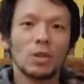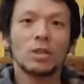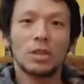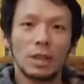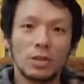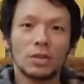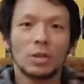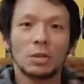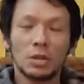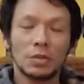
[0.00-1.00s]
All the Chinese
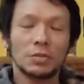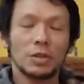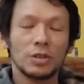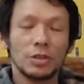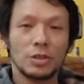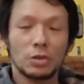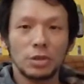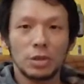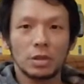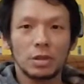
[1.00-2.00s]
calligraphies is a
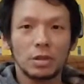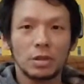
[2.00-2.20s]
trick.